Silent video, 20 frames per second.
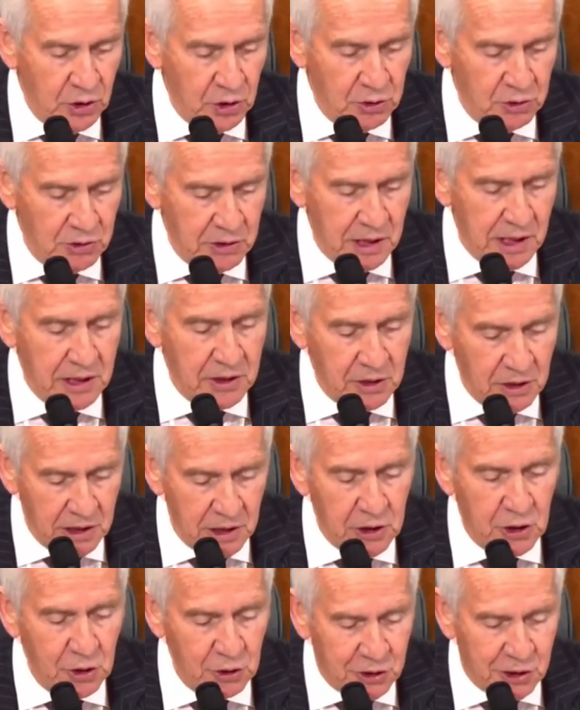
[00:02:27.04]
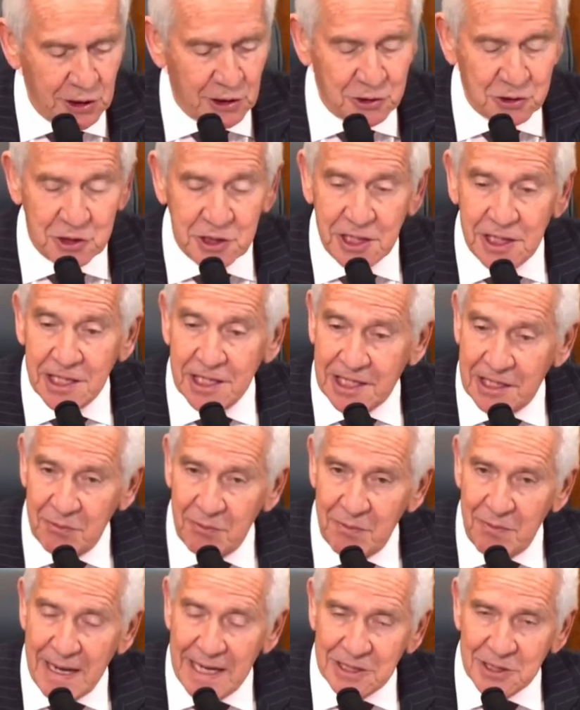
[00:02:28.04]
nuclear
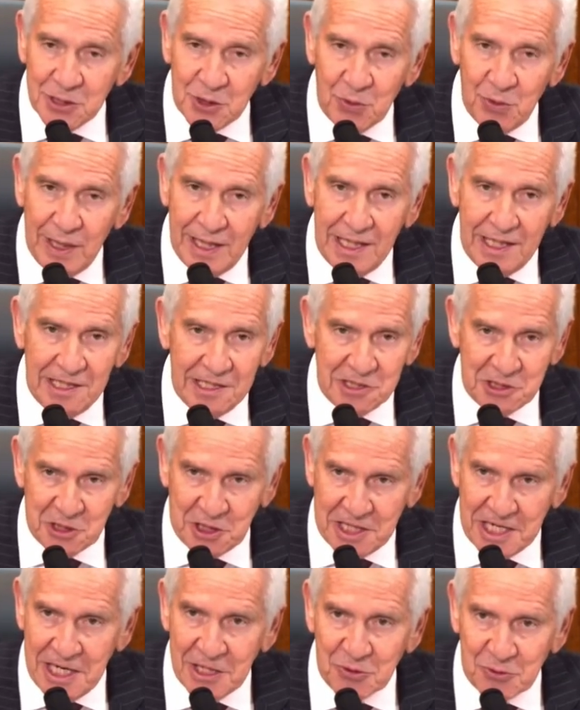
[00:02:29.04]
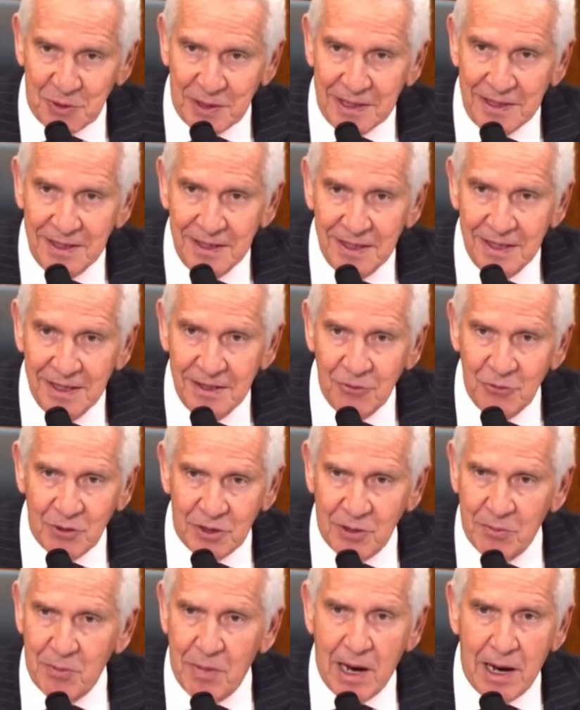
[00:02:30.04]
syndicate masquerading as a country
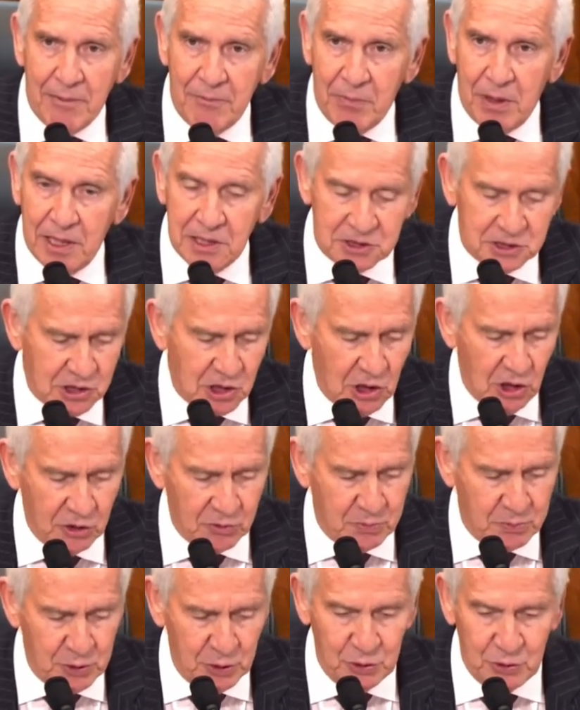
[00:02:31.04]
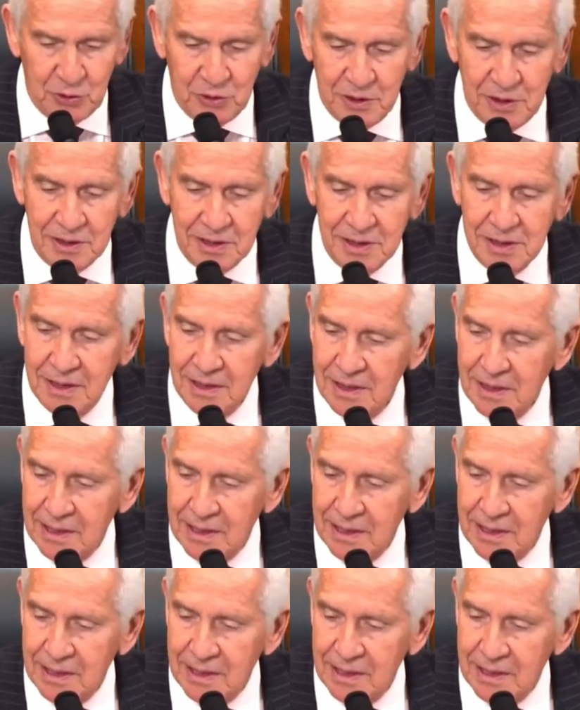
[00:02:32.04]
with a mob boss called Putin.